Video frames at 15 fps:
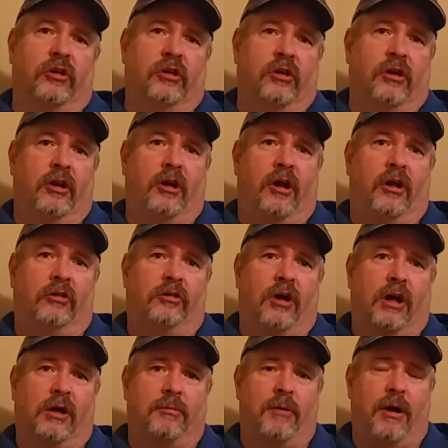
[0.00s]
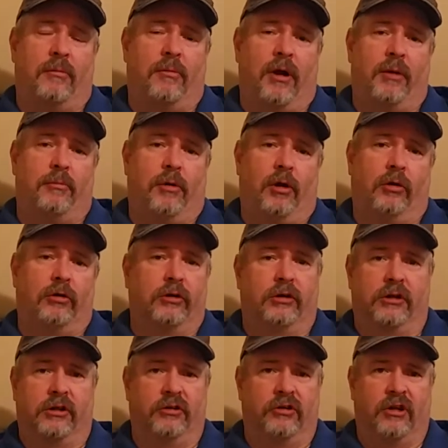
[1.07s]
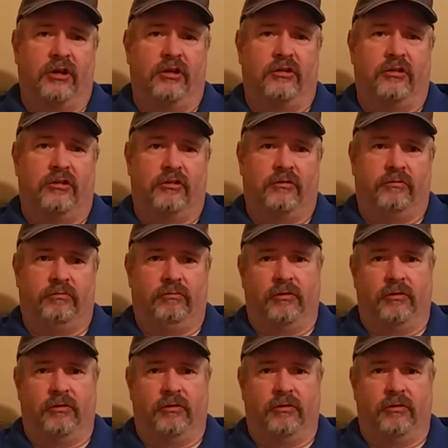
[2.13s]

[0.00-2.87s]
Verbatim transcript: and I'll talk about bipolar because that's,